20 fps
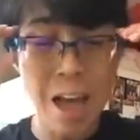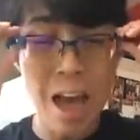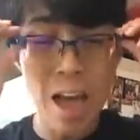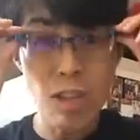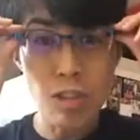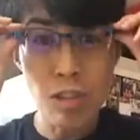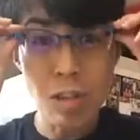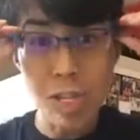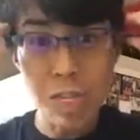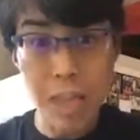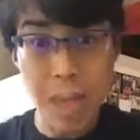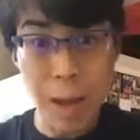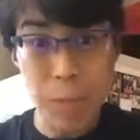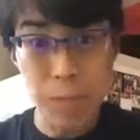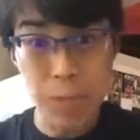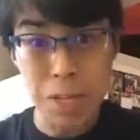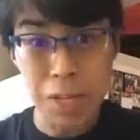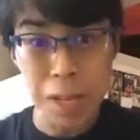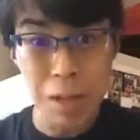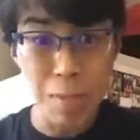I took a
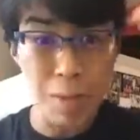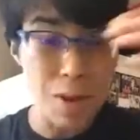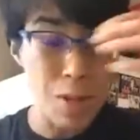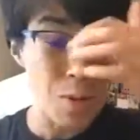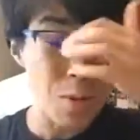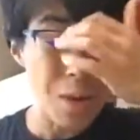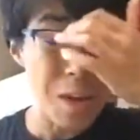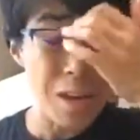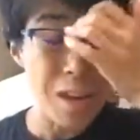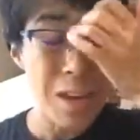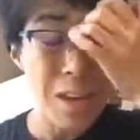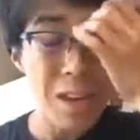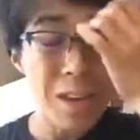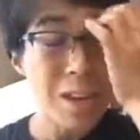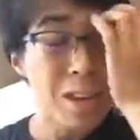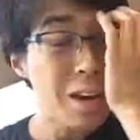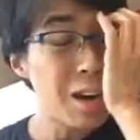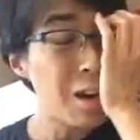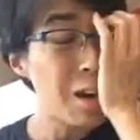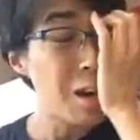nap today, by the way,
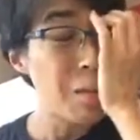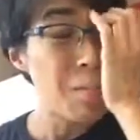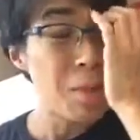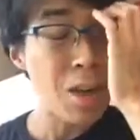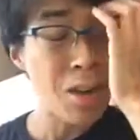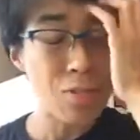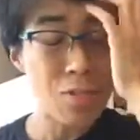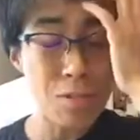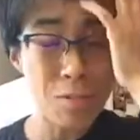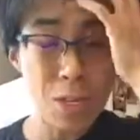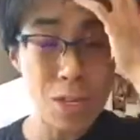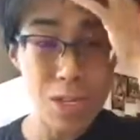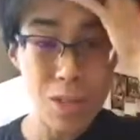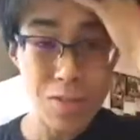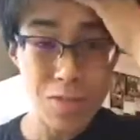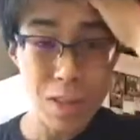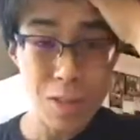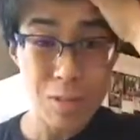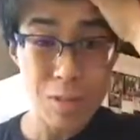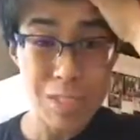after my
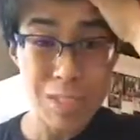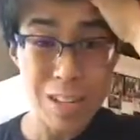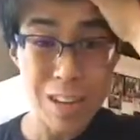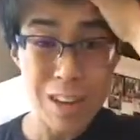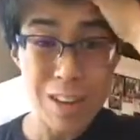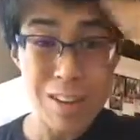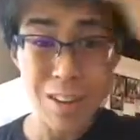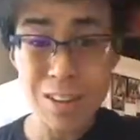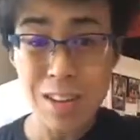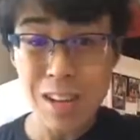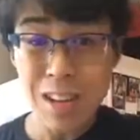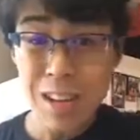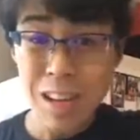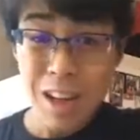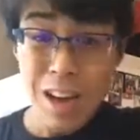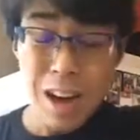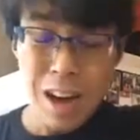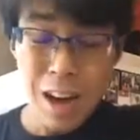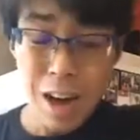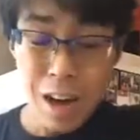shift. I was tired.
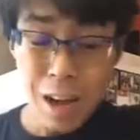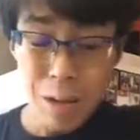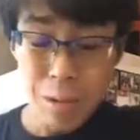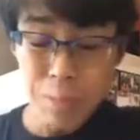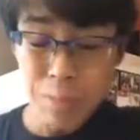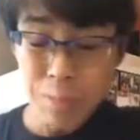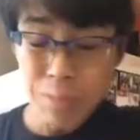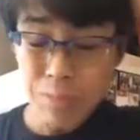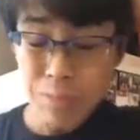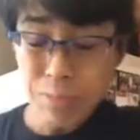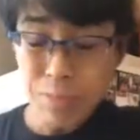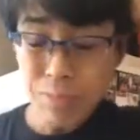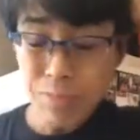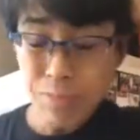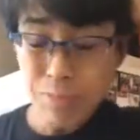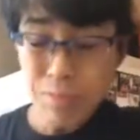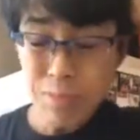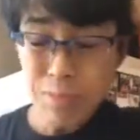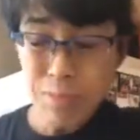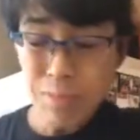Um,
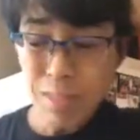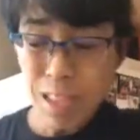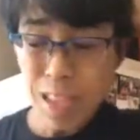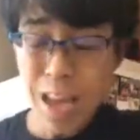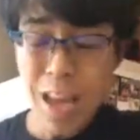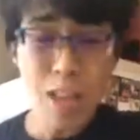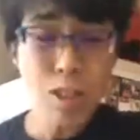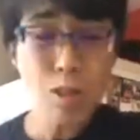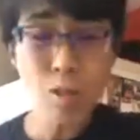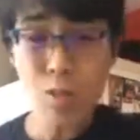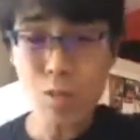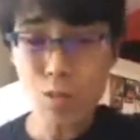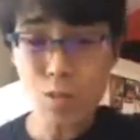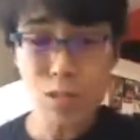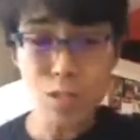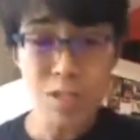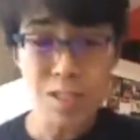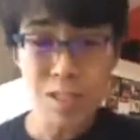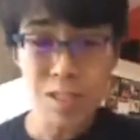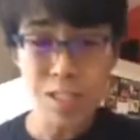I don't know,
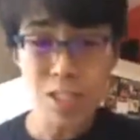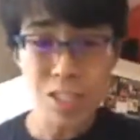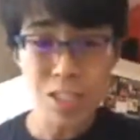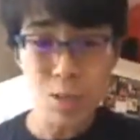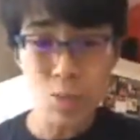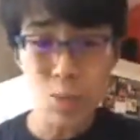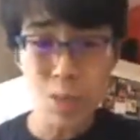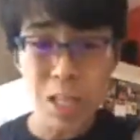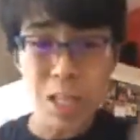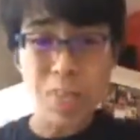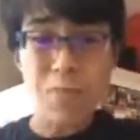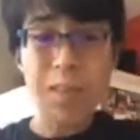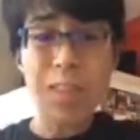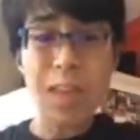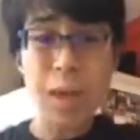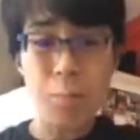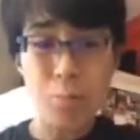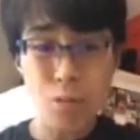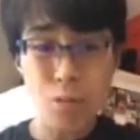just relieving that